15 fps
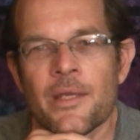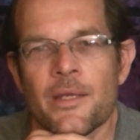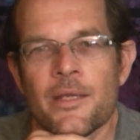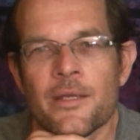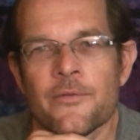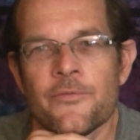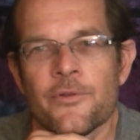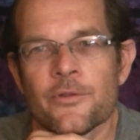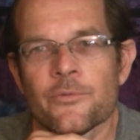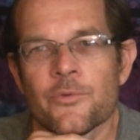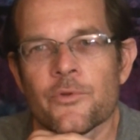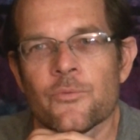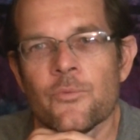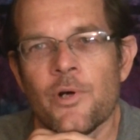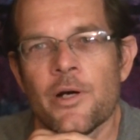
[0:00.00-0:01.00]
He filled it
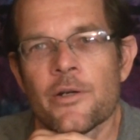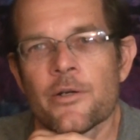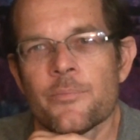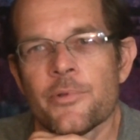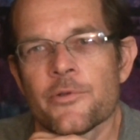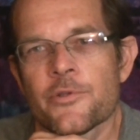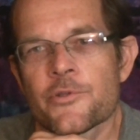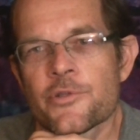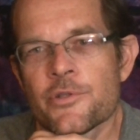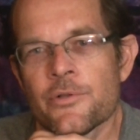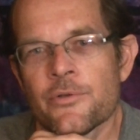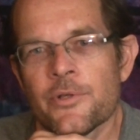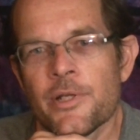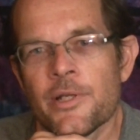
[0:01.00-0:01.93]
with water, put the stone